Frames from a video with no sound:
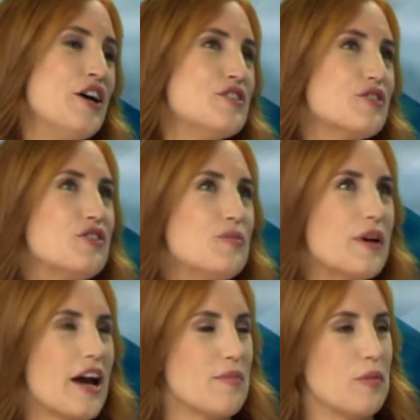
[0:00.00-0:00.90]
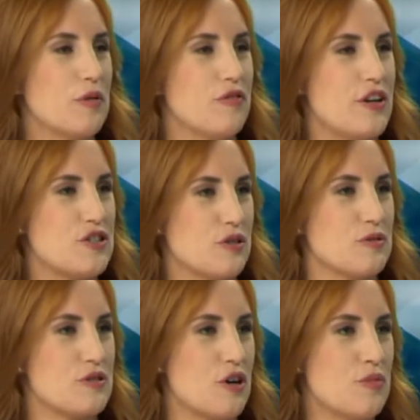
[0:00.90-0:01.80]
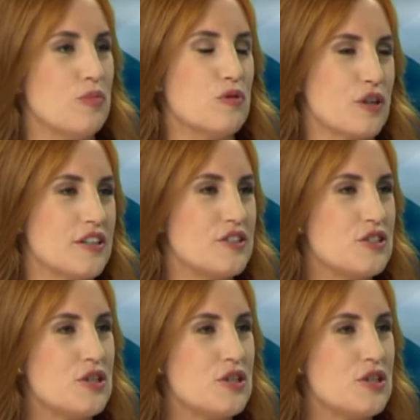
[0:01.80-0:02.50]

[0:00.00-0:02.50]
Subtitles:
So you became a professional snowboarder. Did